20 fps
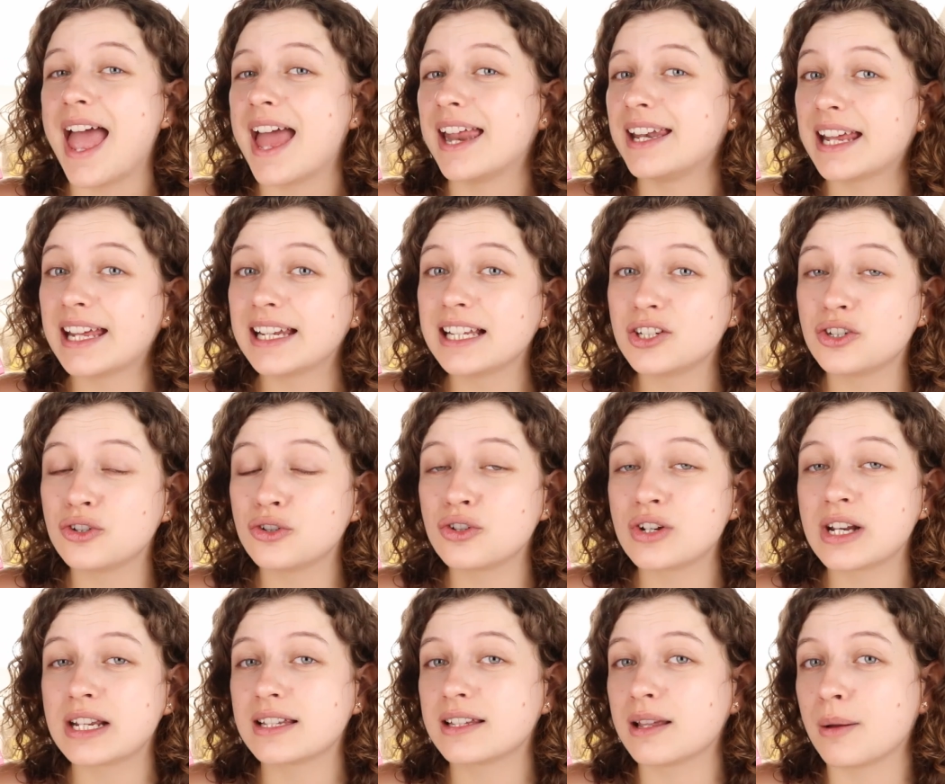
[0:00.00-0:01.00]
And that is
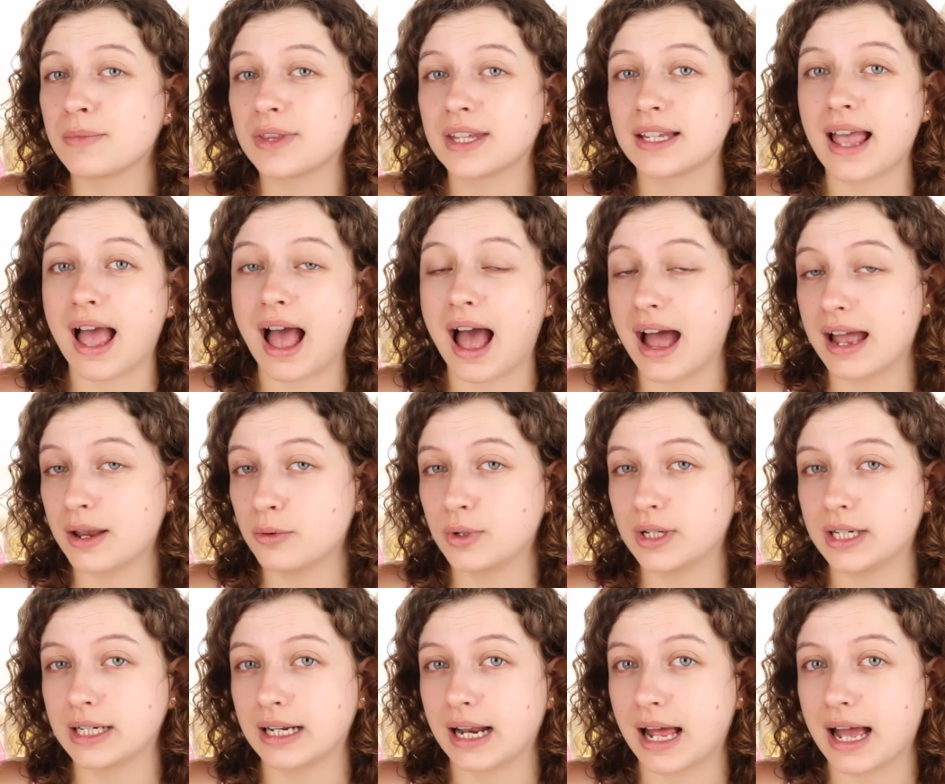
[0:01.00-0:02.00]
usually something I
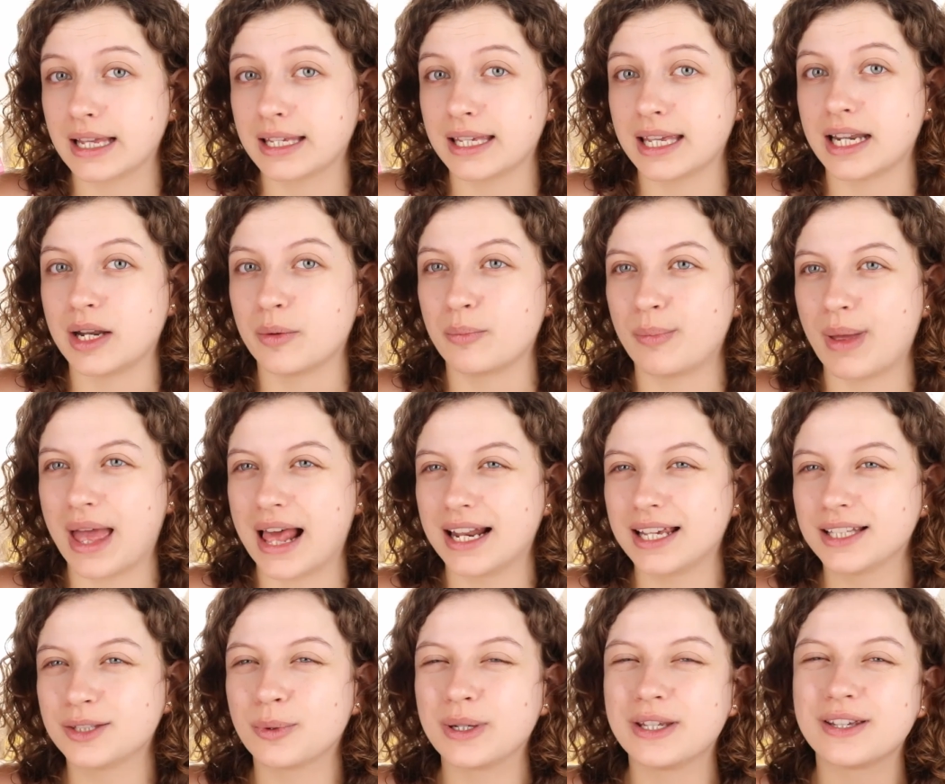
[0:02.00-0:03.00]
really like in a
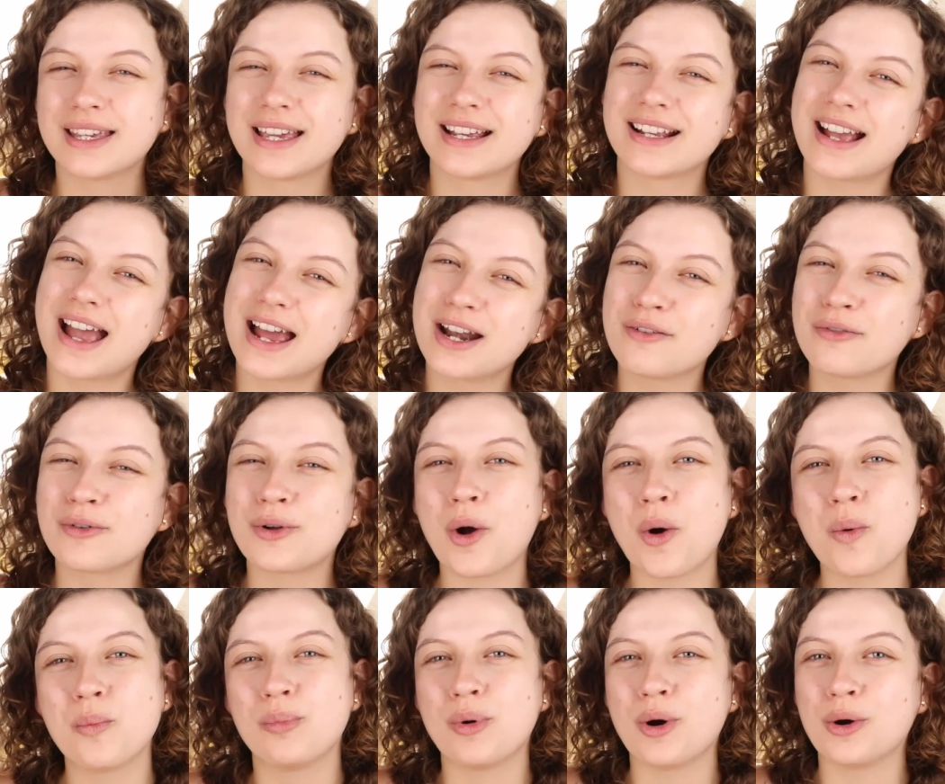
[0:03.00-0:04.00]
palette where you can kind of
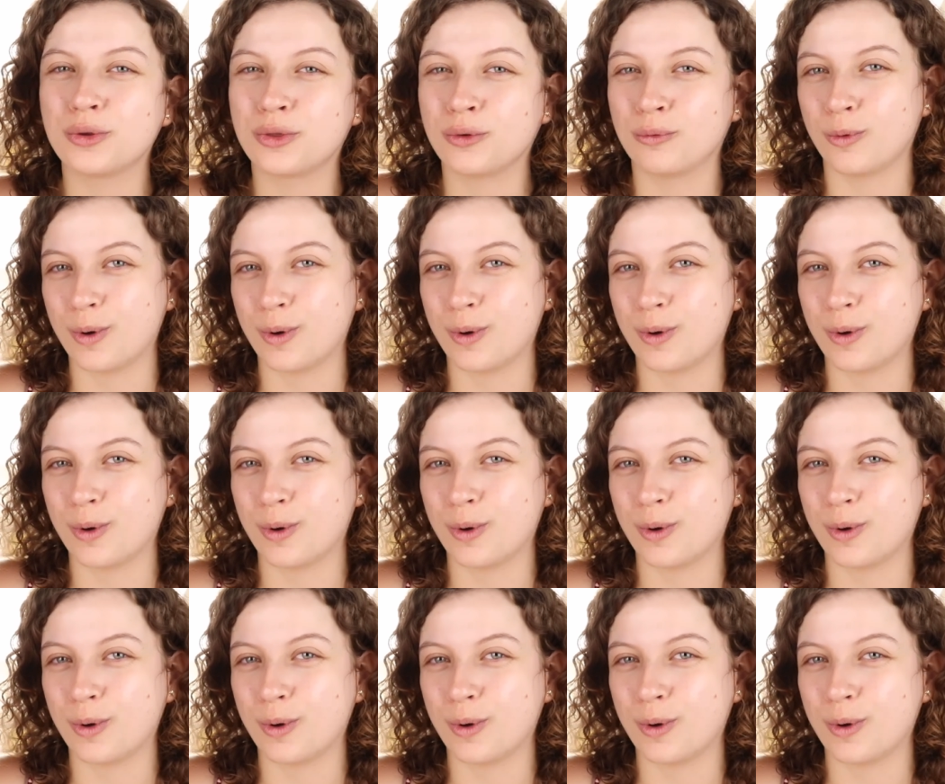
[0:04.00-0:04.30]
go both